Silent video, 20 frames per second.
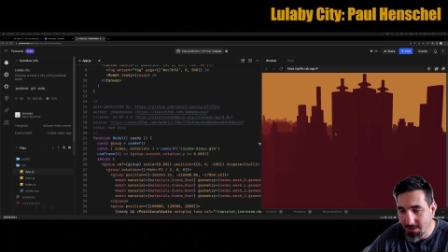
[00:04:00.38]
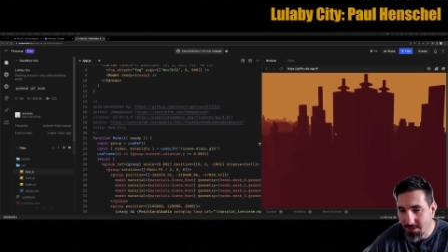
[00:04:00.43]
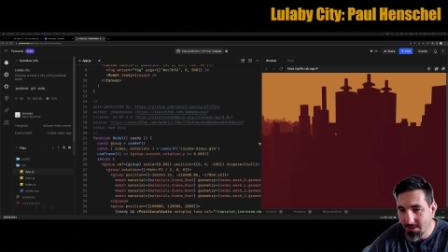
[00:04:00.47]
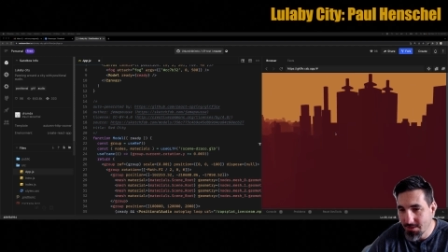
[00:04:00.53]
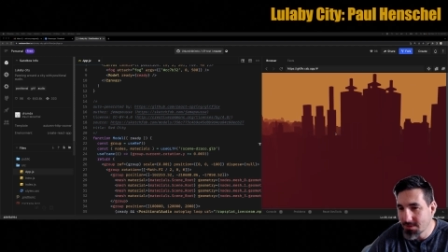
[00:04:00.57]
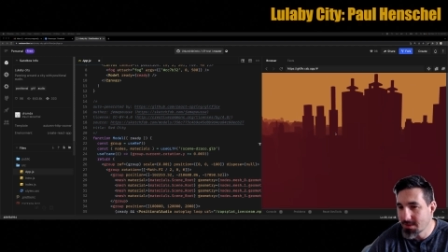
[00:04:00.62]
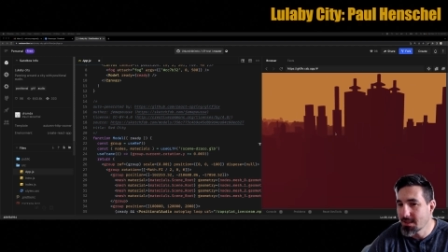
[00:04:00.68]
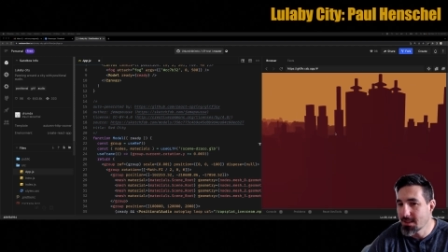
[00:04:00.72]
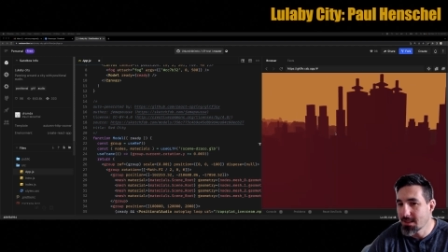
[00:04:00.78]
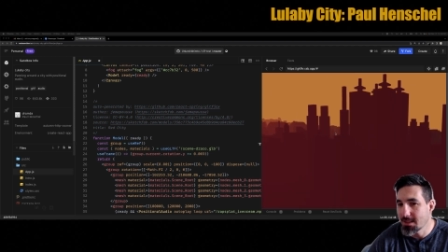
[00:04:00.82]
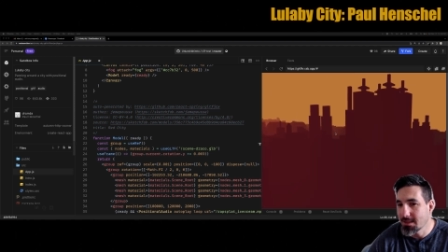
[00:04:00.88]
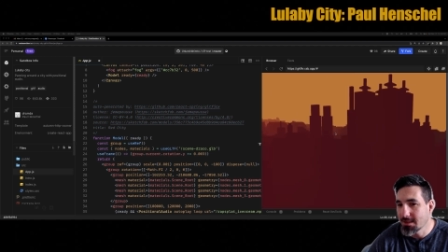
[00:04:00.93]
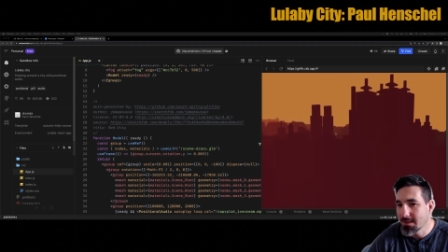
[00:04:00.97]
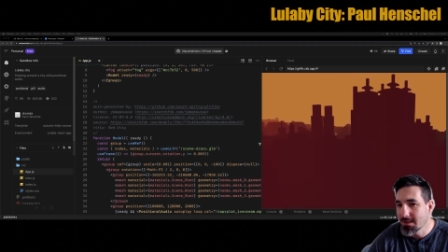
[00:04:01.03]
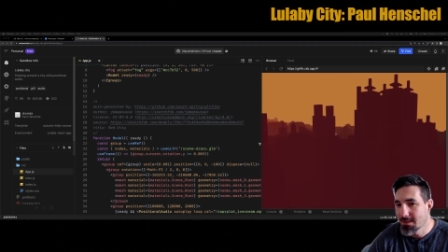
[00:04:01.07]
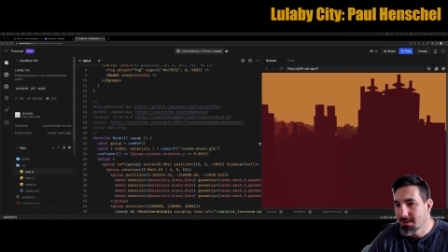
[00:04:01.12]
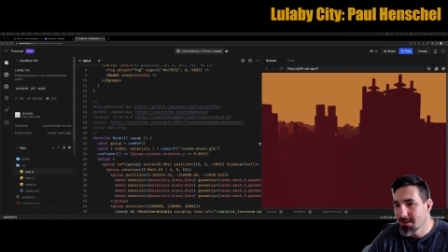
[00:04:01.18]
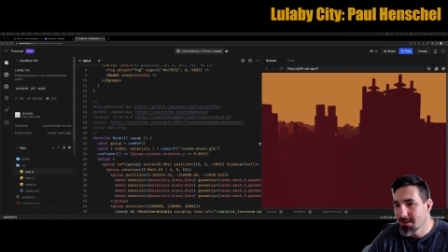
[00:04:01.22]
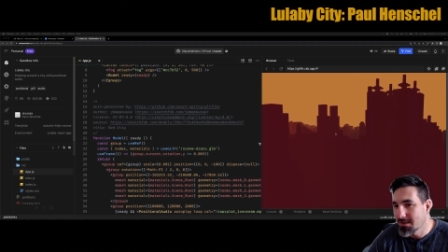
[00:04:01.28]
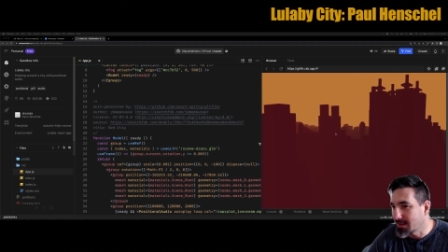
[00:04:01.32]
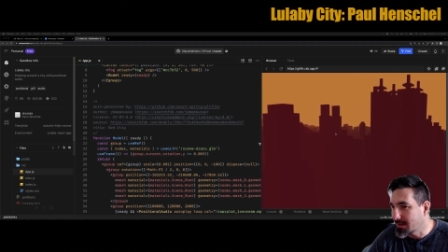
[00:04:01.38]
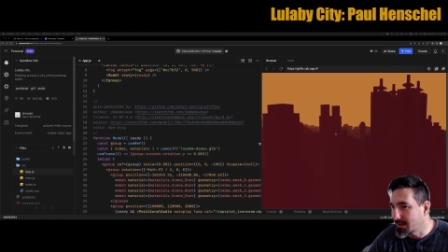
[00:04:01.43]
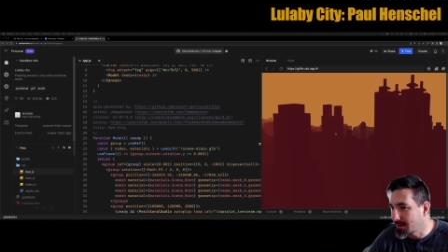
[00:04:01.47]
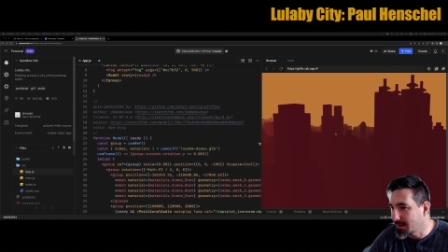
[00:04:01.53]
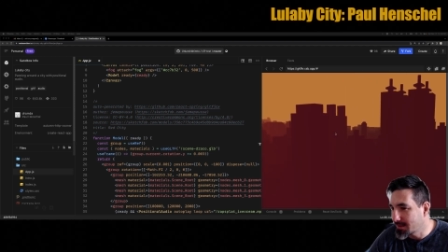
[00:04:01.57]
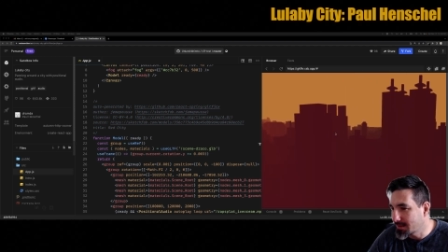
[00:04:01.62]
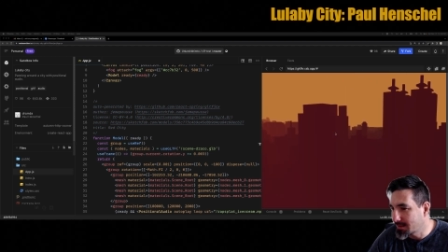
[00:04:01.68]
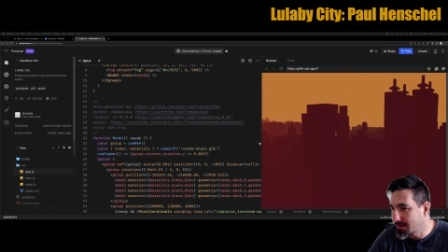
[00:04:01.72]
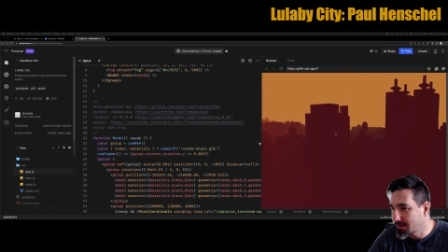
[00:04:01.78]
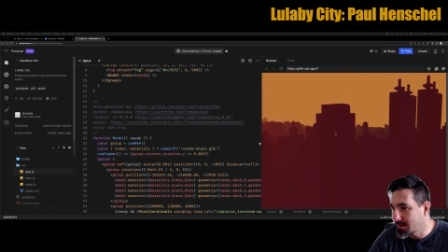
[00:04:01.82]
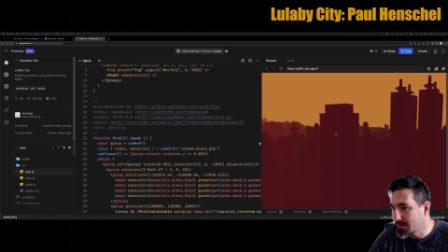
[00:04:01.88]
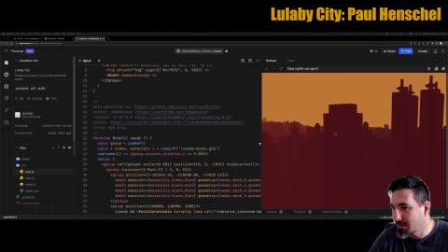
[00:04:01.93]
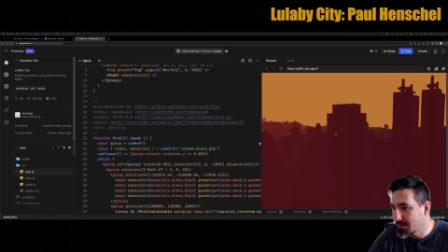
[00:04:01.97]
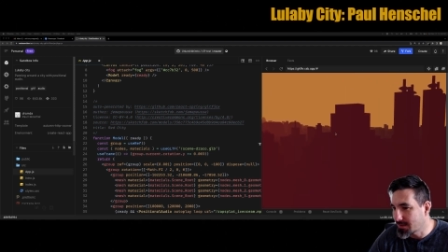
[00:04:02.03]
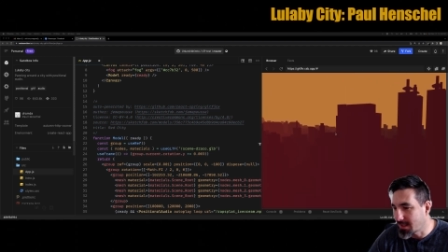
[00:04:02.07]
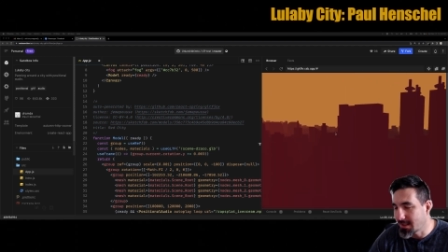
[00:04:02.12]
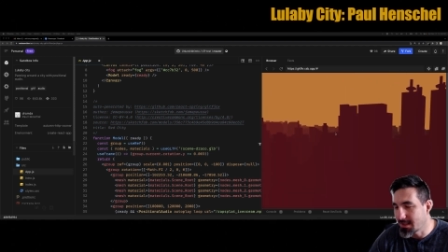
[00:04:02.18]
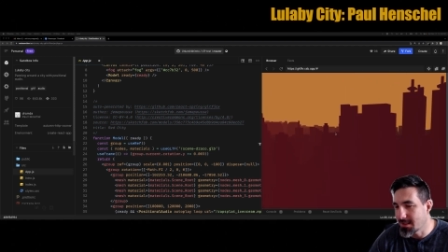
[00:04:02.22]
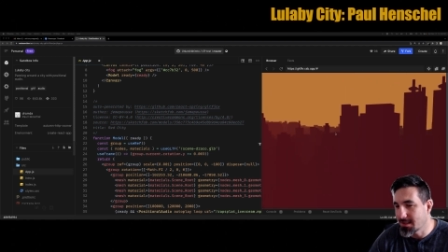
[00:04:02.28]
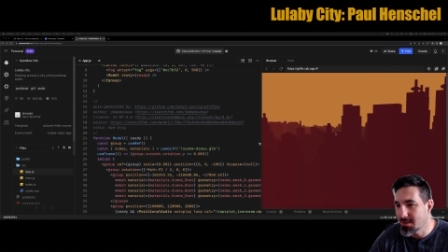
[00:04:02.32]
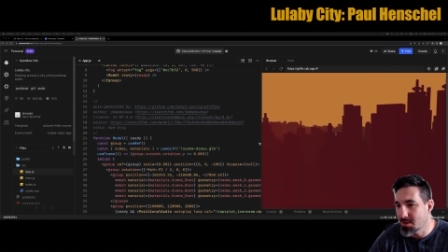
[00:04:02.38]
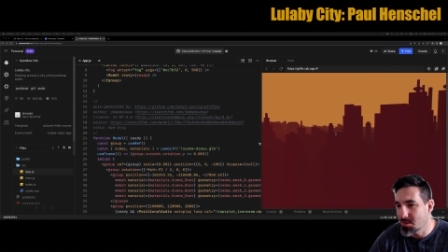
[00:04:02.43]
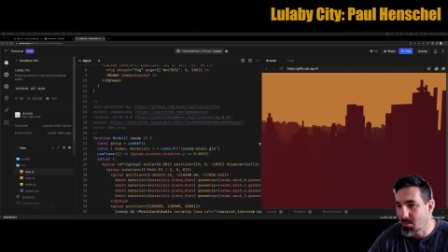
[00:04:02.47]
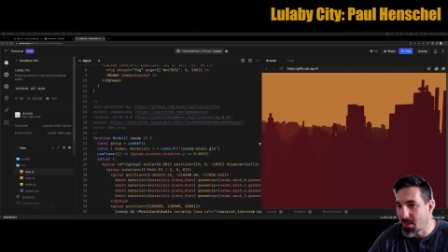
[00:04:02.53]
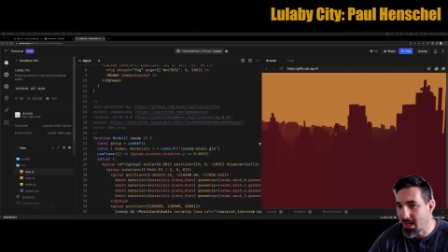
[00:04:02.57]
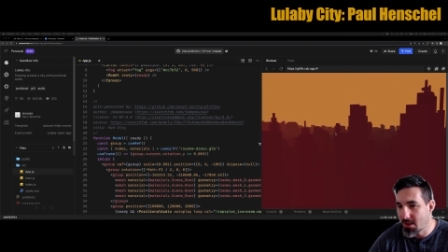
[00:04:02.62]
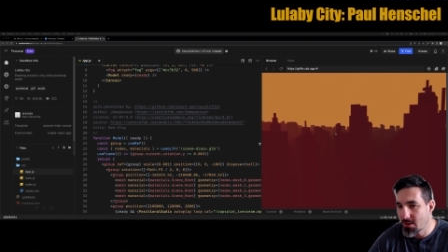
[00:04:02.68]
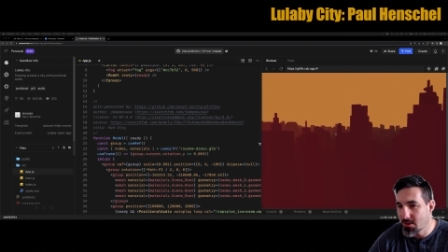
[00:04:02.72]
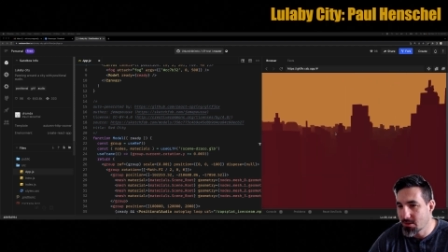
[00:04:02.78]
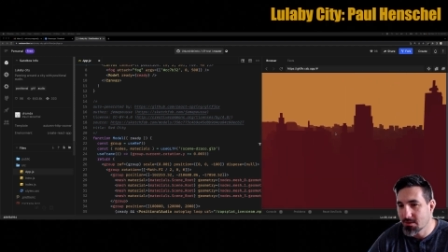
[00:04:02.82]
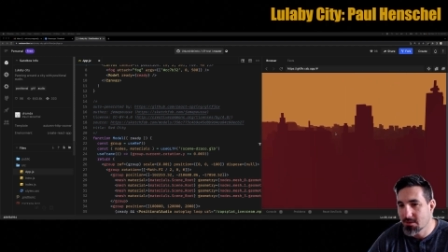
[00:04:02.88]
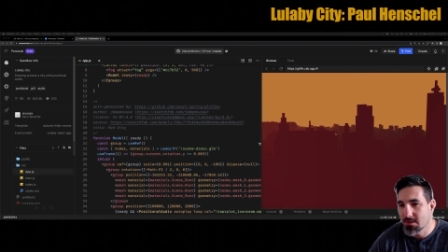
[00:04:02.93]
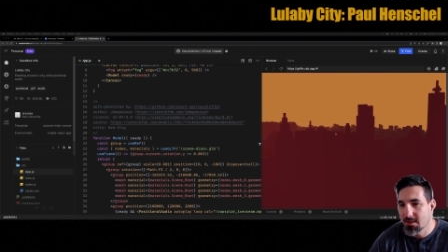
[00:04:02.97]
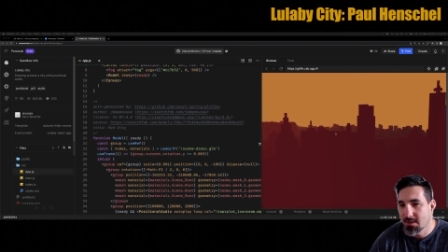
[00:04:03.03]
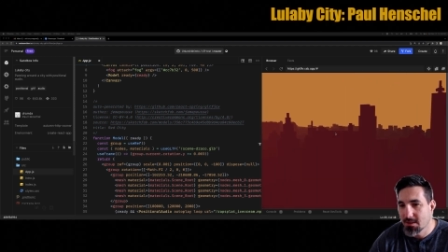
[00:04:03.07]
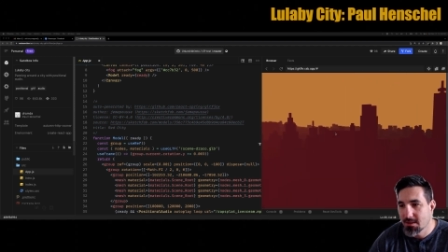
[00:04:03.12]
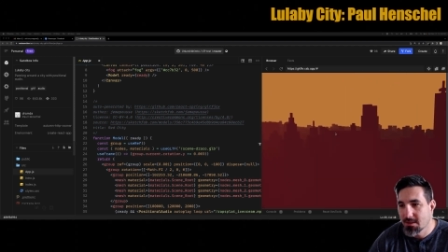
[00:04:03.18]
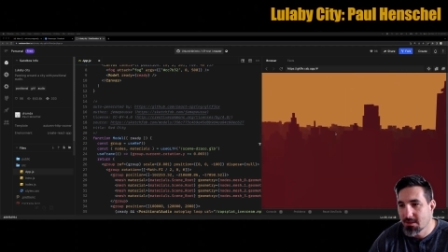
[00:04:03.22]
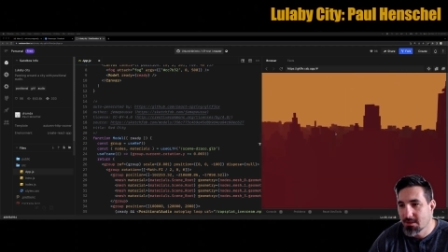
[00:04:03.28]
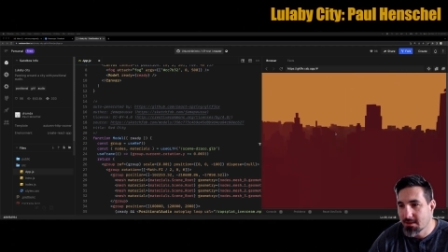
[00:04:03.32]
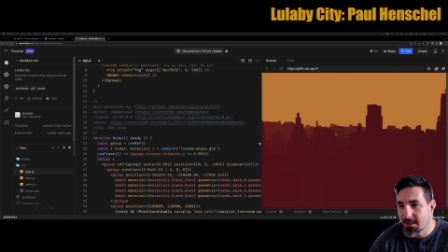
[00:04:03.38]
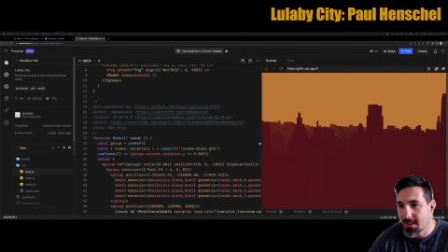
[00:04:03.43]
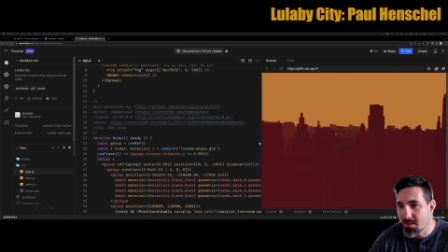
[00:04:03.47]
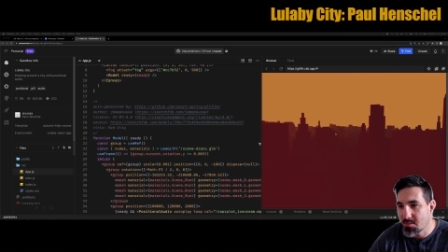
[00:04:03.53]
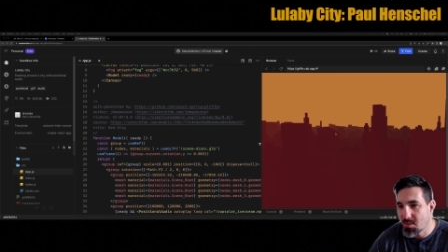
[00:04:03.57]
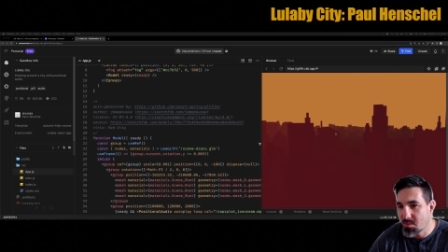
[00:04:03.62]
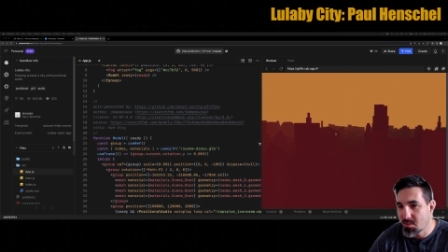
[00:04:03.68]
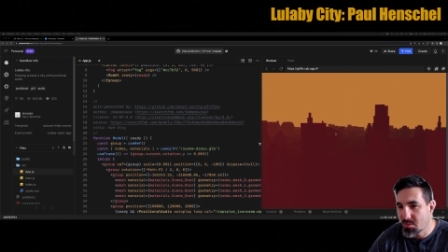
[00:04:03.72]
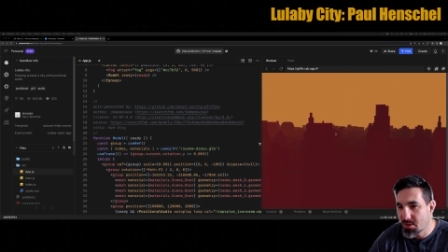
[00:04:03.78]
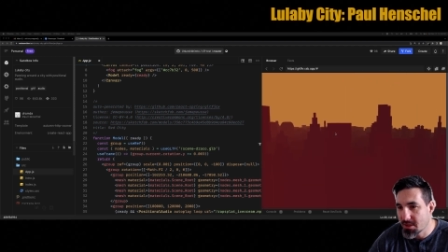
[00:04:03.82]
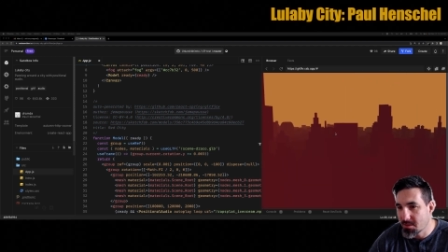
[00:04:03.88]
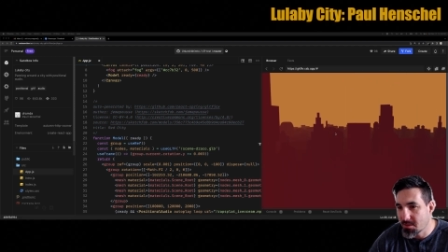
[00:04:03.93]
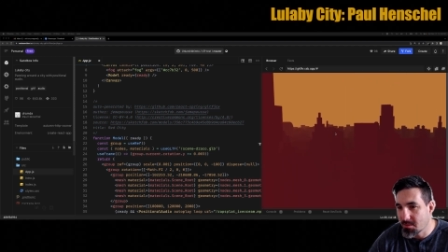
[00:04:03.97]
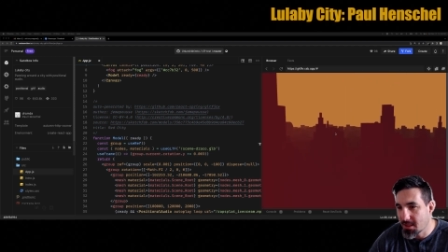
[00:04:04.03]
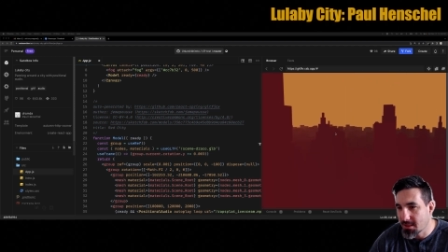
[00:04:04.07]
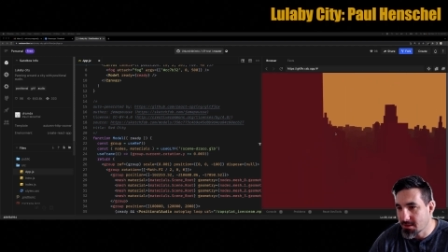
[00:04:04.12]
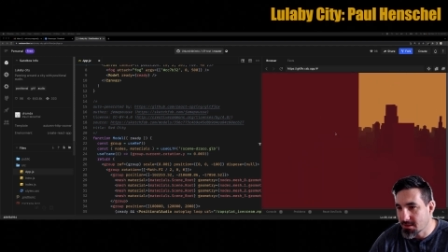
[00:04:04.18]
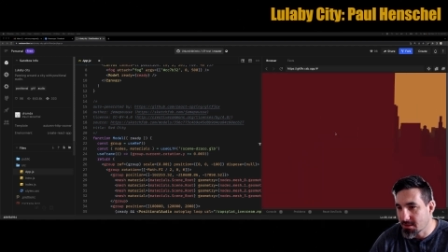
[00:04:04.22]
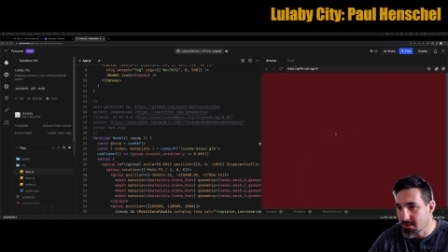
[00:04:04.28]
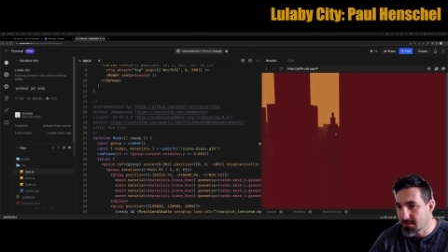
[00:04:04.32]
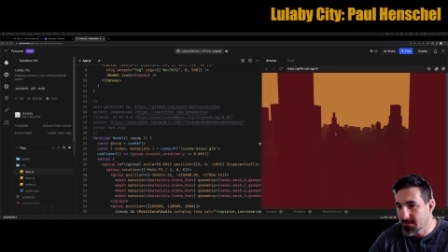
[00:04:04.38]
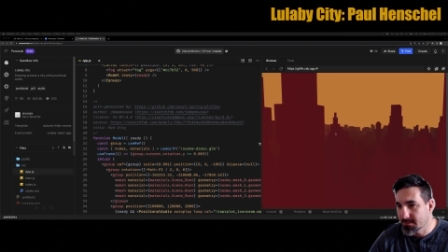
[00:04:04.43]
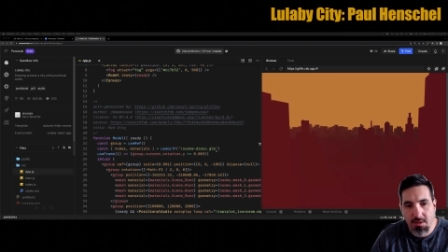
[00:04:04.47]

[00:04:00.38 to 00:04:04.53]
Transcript: the city that this site is about, that would be pretty amazing.